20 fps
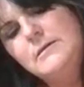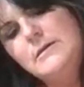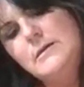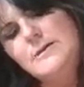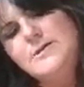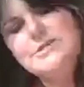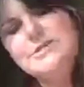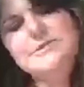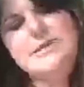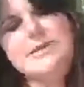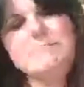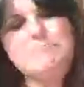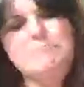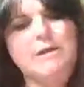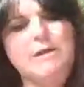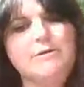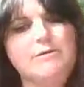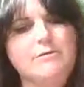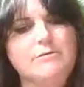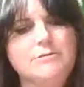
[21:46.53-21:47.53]
I just think
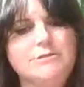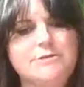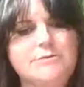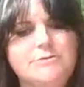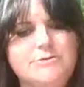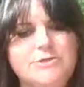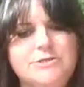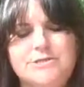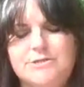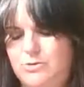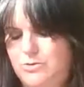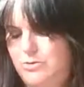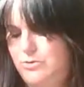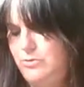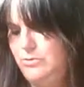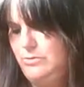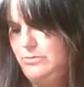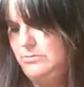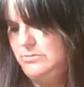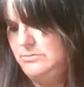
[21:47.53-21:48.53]
mirrors are just
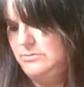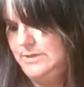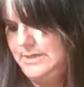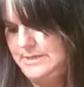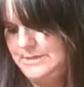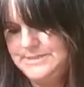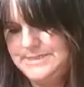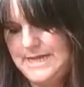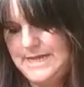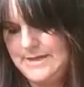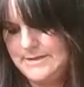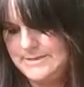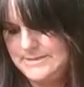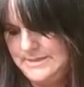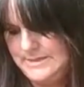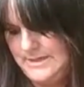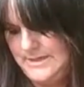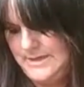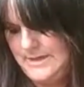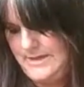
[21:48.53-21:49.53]
cool in decks
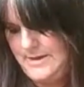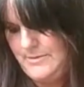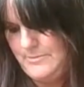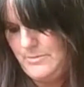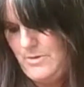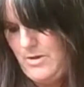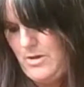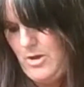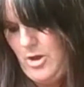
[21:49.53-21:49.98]
anyhow.